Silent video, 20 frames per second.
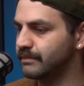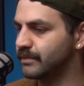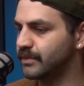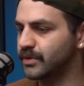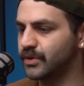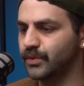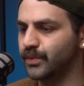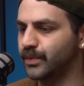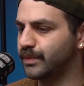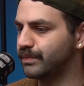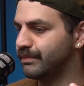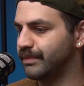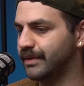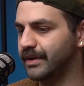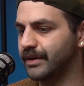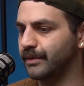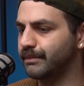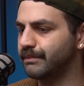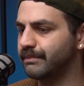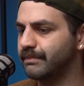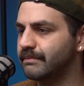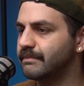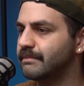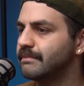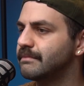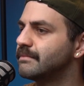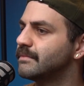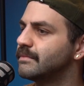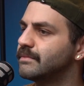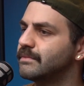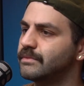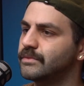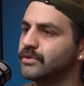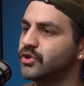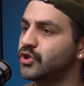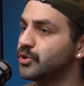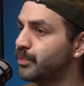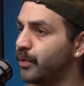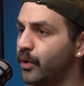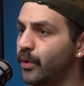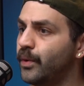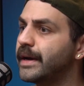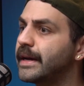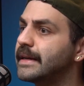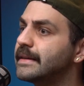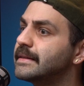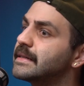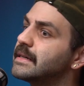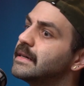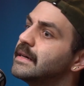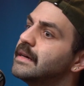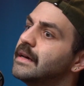to you know, to your point,